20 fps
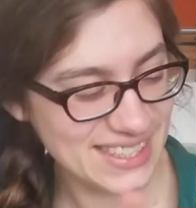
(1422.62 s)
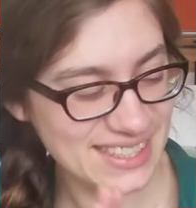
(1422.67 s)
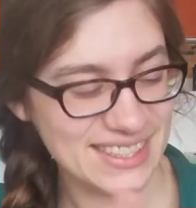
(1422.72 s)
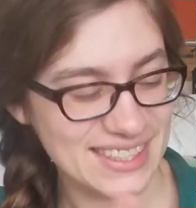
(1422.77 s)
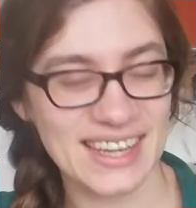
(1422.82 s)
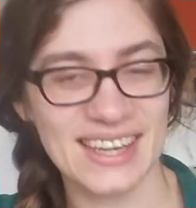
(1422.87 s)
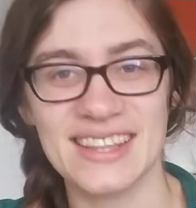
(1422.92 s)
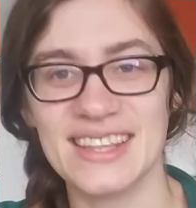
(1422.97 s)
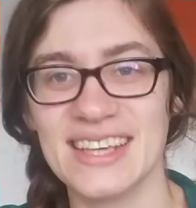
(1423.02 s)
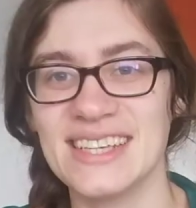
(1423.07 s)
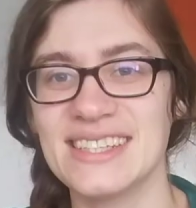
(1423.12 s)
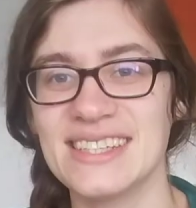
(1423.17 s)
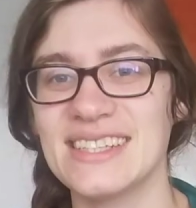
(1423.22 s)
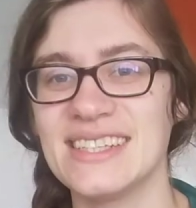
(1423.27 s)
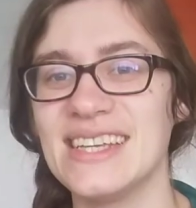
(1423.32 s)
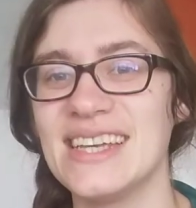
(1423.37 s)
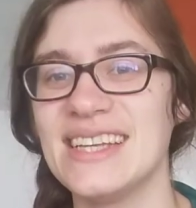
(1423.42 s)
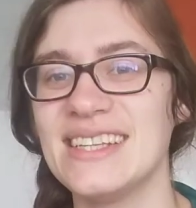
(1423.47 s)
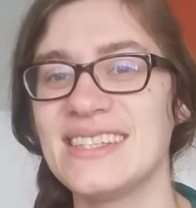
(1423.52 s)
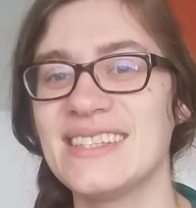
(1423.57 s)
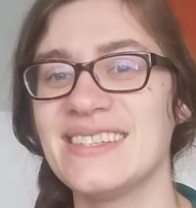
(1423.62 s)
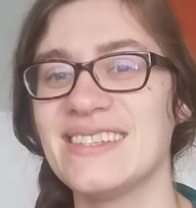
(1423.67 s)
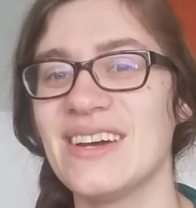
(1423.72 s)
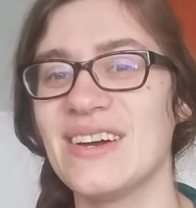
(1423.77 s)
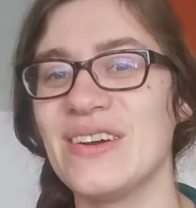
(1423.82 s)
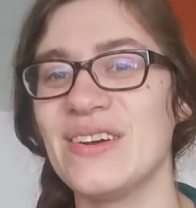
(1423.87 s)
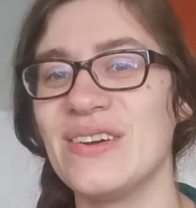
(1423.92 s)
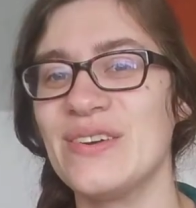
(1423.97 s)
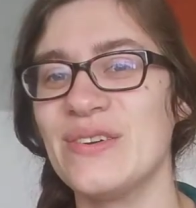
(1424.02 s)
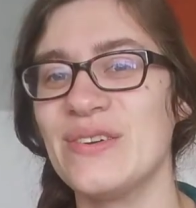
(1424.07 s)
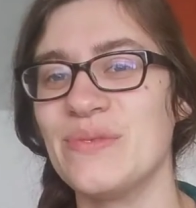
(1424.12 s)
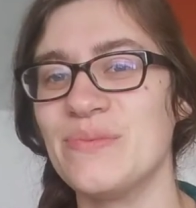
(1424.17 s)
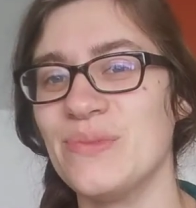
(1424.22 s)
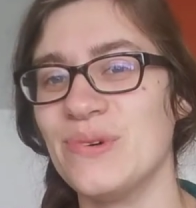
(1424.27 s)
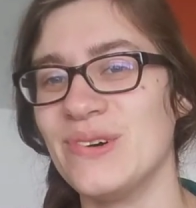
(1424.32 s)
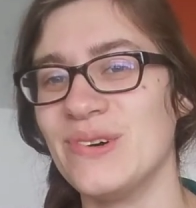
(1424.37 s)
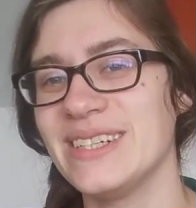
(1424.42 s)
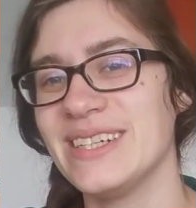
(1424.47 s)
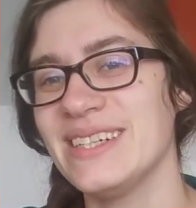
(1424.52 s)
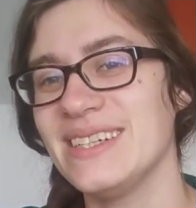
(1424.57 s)
So this needs no
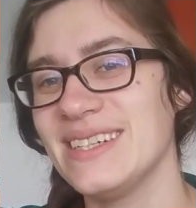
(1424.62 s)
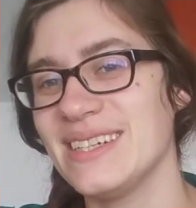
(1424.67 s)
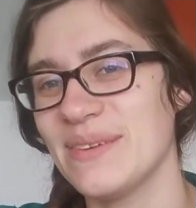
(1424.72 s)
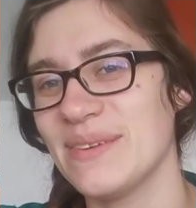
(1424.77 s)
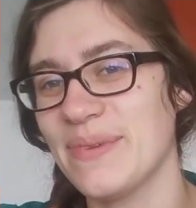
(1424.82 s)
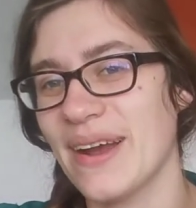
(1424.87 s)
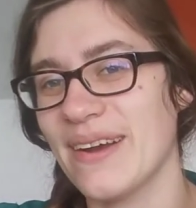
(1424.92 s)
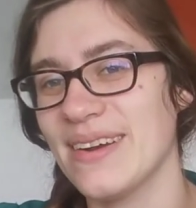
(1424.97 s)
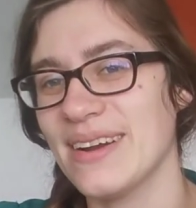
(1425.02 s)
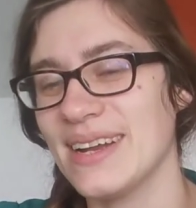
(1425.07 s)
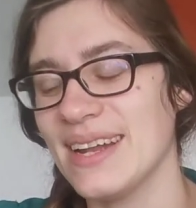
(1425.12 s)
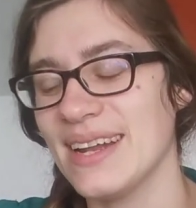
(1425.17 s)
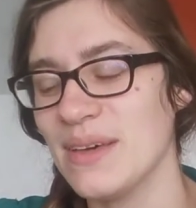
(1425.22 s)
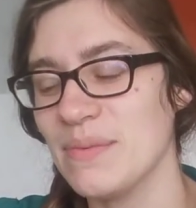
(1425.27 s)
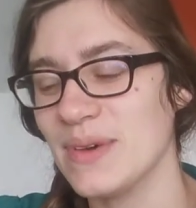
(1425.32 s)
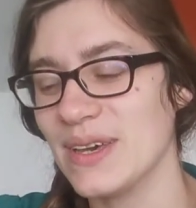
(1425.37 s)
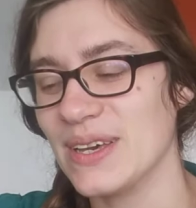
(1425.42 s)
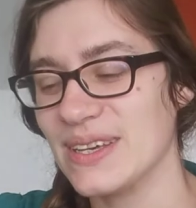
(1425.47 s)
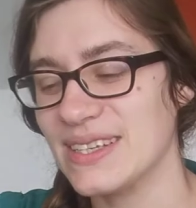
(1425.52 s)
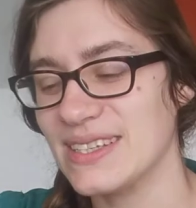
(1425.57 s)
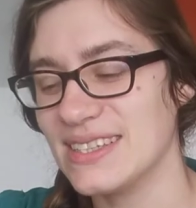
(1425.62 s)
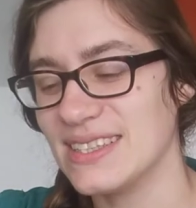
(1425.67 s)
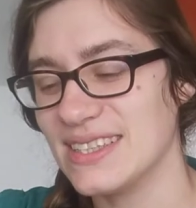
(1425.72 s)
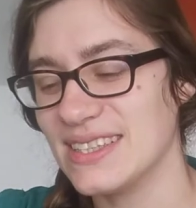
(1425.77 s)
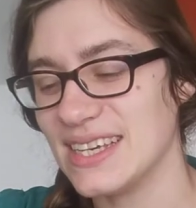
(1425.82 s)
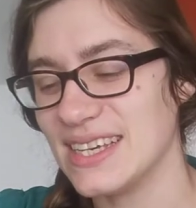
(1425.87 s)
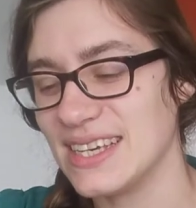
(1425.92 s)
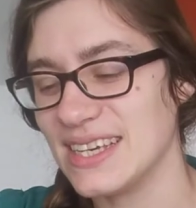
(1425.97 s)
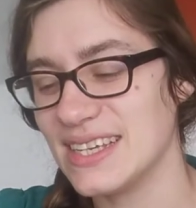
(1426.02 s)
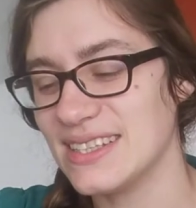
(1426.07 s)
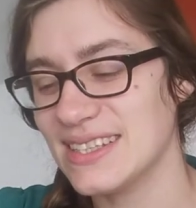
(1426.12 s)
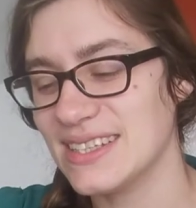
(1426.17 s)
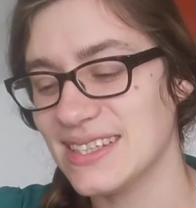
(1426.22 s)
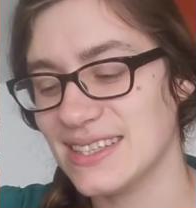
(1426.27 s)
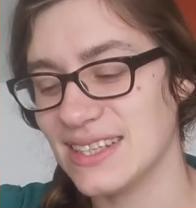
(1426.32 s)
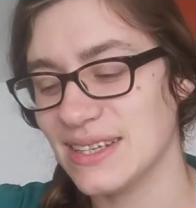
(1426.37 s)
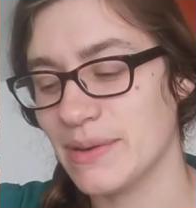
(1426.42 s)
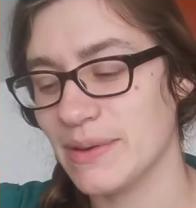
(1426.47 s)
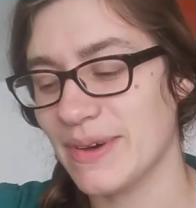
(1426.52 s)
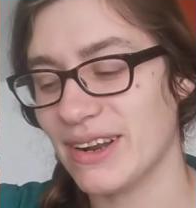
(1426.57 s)
mordant, apparently, because the
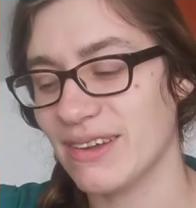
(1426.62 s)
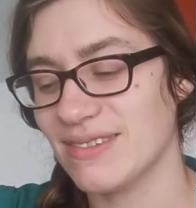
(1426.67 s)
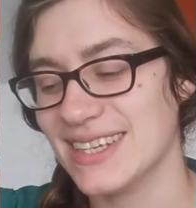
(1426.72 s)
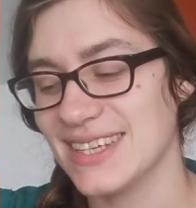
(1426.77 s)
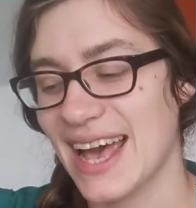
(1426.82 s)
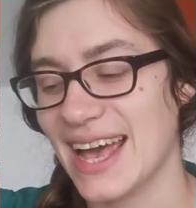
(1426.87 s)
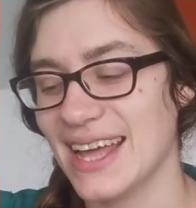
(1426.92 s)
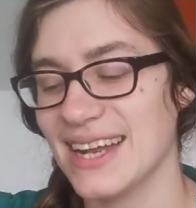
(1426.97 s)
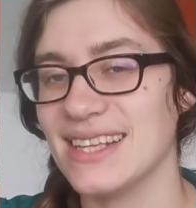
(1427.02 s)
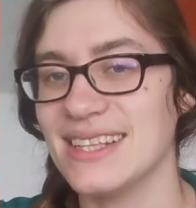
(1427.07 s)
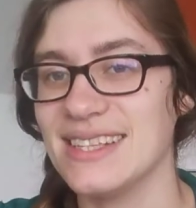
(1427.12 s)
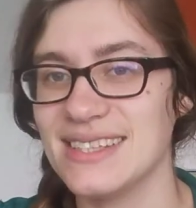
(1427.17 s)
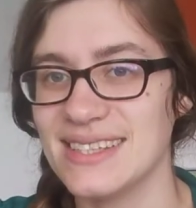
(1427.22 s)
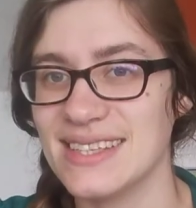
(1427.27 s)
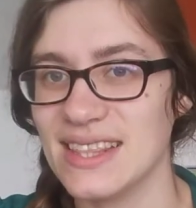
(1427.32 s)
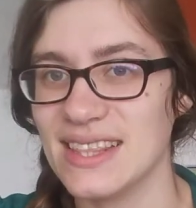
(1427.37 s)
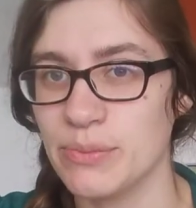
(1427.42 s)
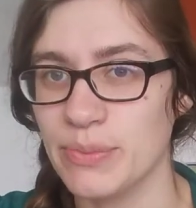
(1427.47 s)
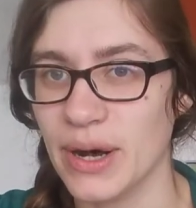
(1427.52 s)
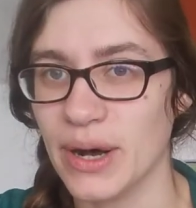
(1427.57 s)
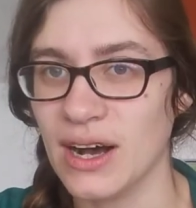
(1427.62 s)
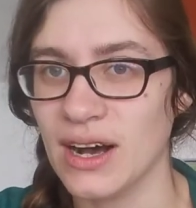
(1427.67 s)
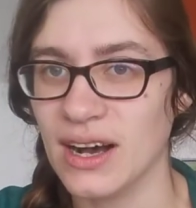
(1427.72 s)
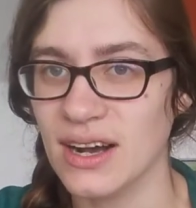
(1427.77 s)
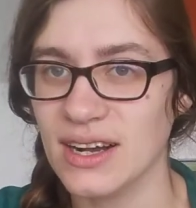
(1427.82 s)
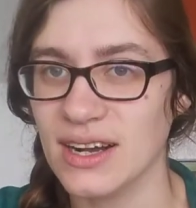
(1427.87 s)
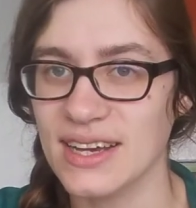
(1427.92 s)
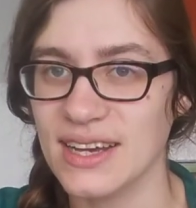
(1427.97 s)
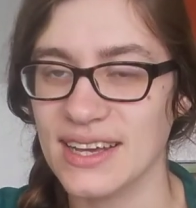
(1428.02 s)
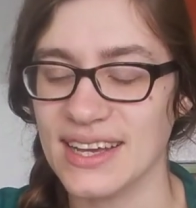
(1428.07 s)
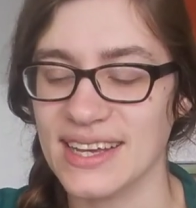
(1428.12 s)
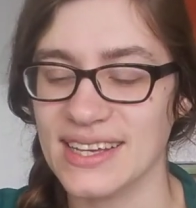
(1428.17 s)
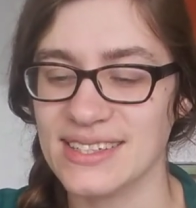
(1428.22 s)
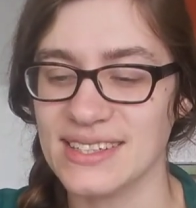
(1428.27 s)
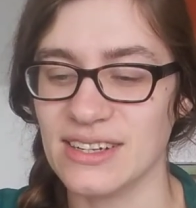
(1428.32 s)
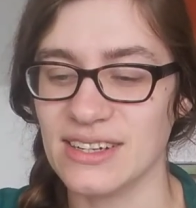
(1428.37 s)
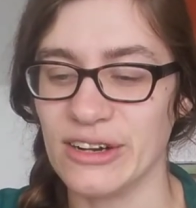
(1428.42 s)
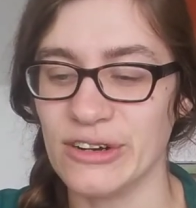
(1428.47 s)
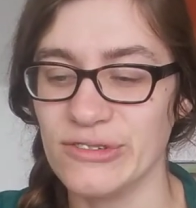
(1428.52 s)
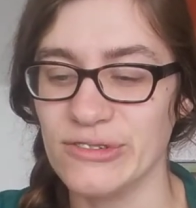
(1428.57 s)
amount of tannins in the bark
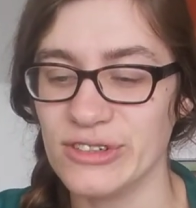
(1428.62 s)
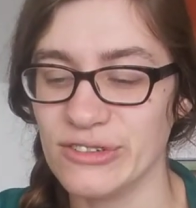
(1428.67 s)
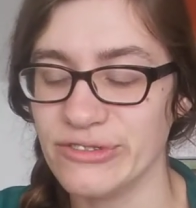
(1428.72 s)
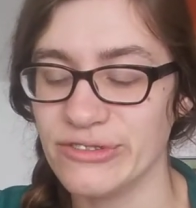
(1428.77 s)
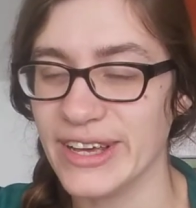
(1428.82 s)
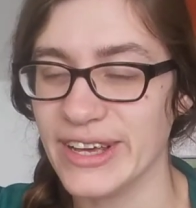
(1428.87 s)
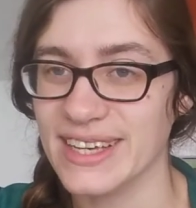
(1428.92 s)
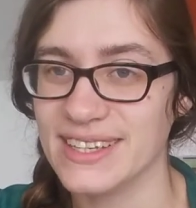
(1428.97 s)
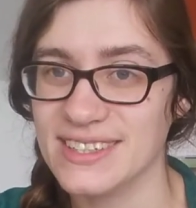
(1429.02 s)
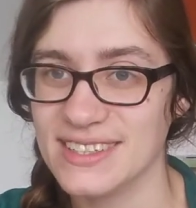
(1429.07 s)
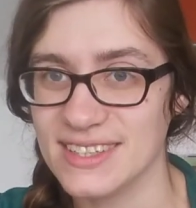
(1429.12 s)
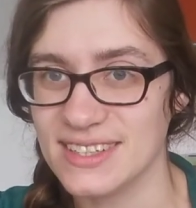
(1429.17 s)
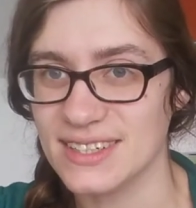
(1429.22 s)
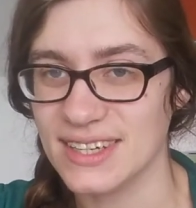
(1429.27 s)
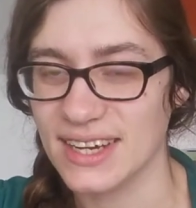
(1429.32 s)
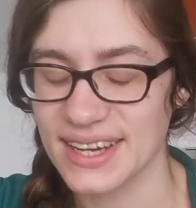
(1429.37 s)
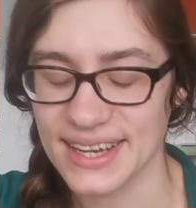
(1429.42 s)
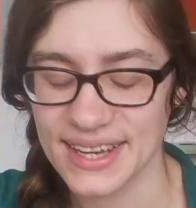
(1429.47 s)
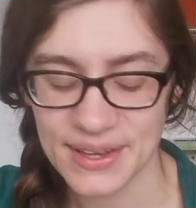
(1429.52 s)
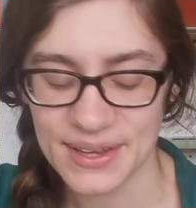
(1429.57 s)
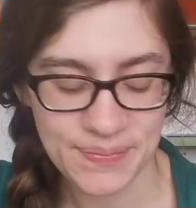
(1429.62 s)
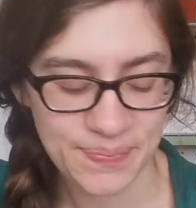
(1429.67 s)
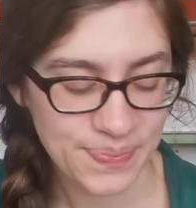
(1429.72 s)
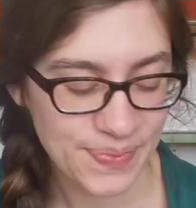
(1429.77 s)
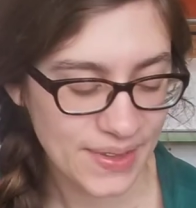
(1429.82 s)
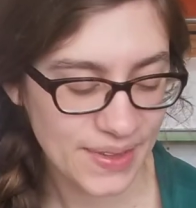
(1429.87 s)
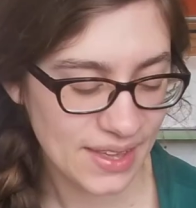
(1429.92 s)
is enough to fix the dye.